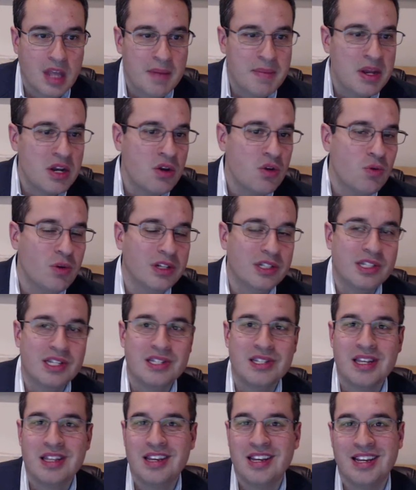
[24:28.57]
I mean, who wants
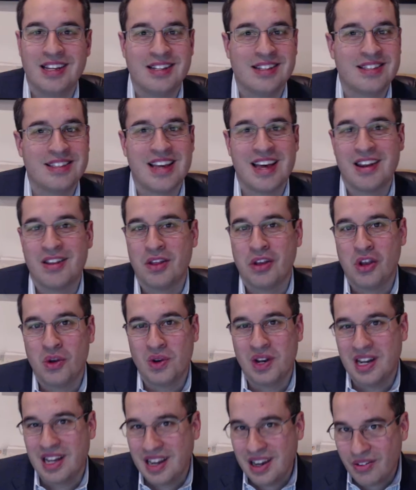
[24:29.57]
to see the inside of the
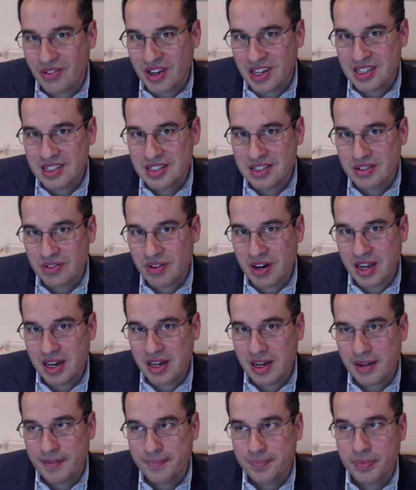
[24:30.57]
unit anyways,
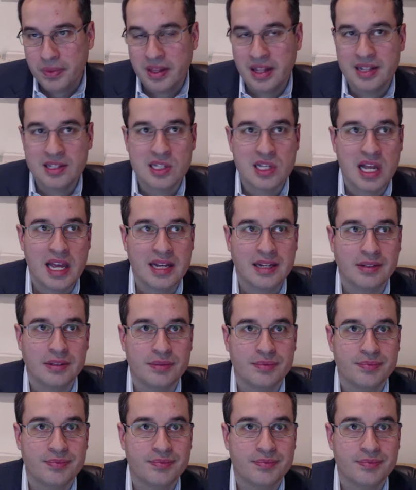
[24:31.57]
right? That's like